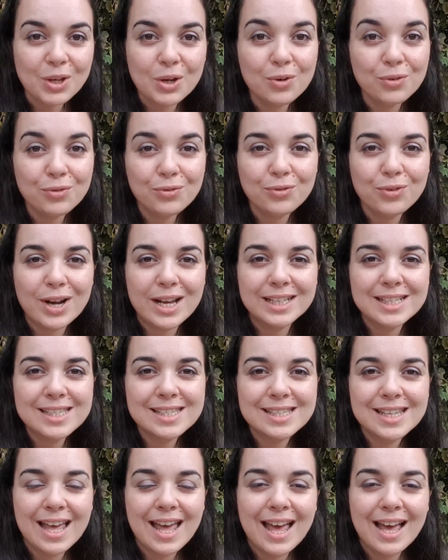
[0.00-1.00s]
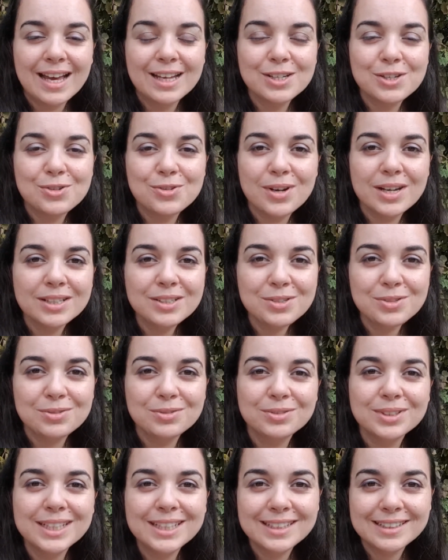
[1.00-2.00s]
or friends and try to
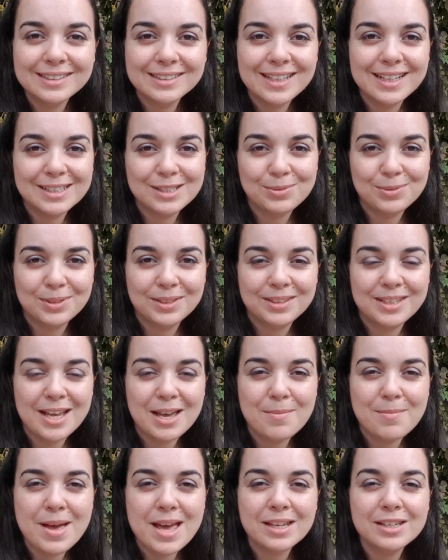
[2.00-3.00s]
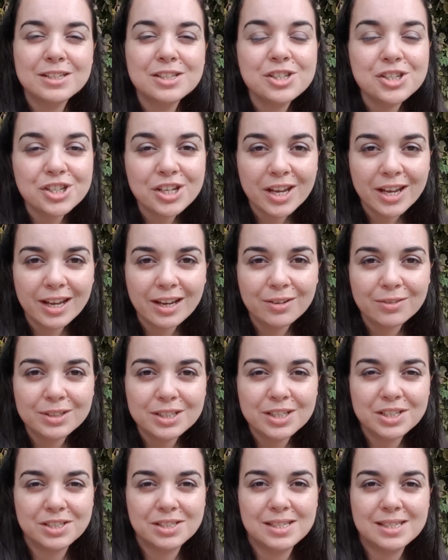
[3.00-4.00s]
reconnect with them and
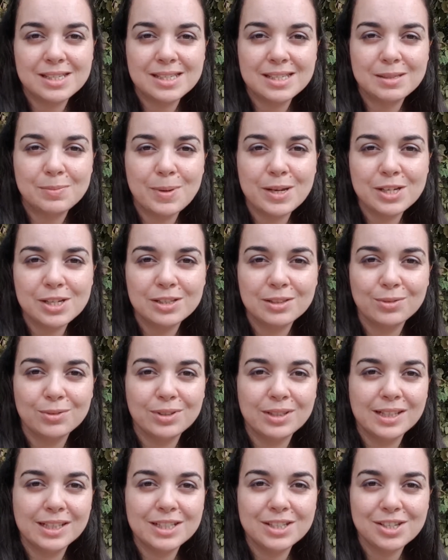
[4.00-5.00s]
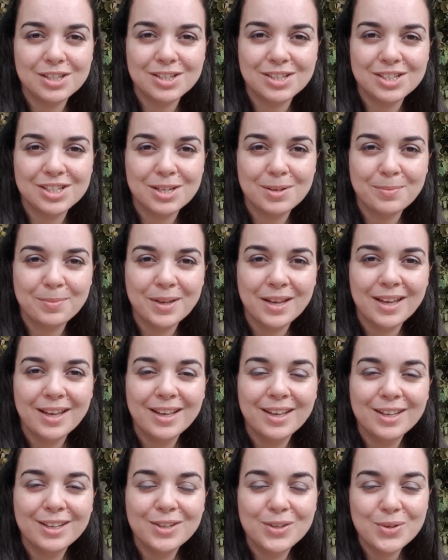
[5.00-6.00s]
cherish this special relationship
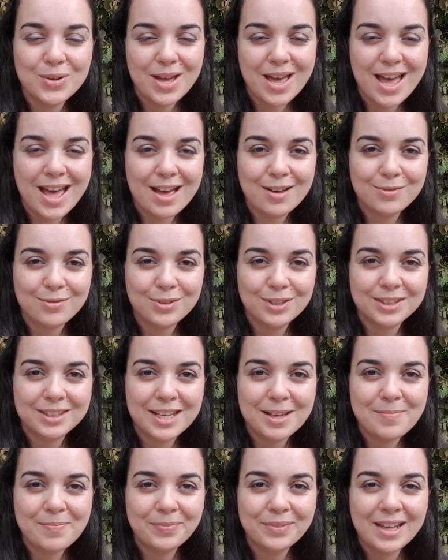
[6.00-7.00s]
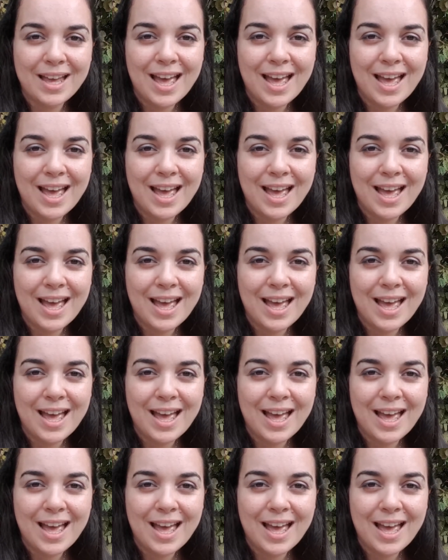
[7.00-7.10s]
you have with them.